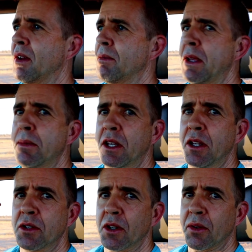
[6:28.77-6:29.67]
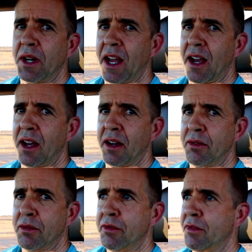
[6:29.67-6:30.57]
Maybe you don't
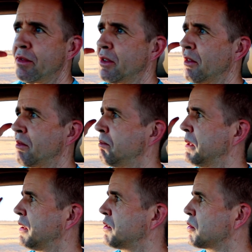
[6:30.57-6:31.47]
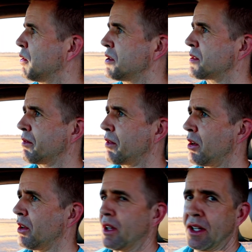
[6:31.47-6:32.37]
have a big choice of
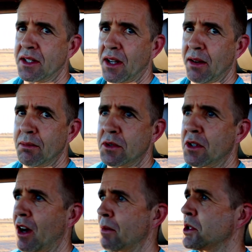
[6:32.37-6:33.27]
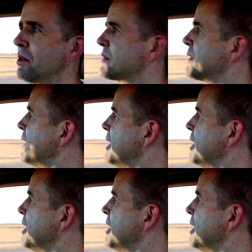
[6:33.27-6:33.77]
holiday time options.